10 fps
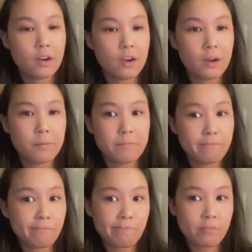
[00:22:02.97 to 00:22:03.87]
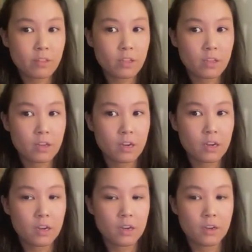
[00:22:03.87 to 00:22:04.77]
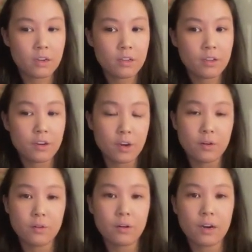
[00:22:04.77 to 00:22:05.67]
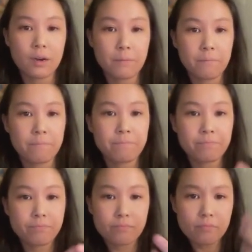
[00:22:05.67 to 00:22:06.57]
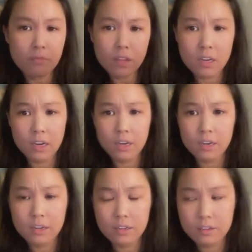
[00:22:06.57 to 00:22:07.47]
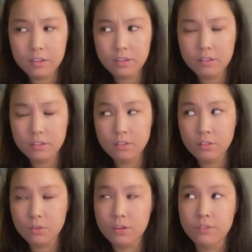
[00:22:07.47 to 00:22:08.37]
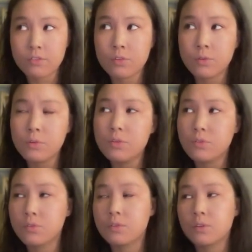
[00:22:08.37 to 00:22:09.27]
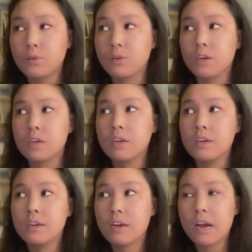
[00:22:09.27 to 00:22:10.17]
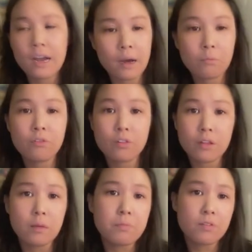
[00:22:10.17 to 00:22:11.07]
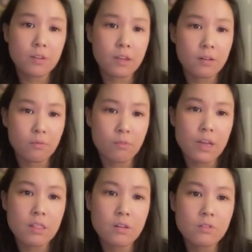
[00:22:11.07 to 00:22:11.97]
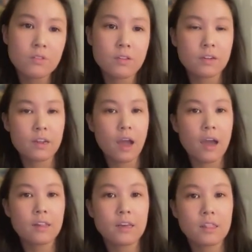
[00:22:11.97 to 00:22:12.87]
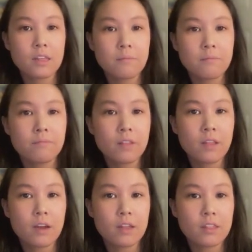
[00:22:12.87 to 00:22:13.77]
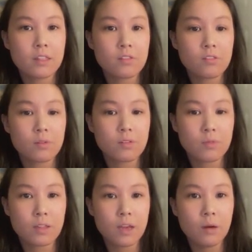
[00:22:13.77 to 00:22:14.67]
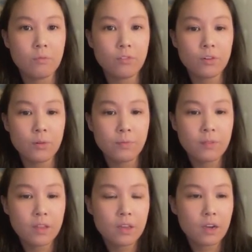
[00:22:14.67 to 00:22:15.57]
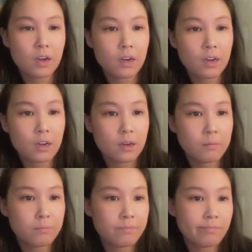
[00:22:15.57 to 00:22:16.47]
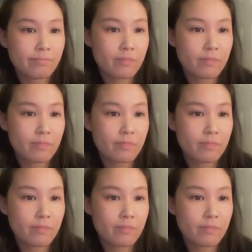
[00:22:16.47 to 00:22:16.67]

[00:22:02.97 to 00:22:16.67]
um, uh, you know, um, uh, sort of tools or, or uh, helpful tips. You can write those and, and highlight them. I think that's always really helpful. Um,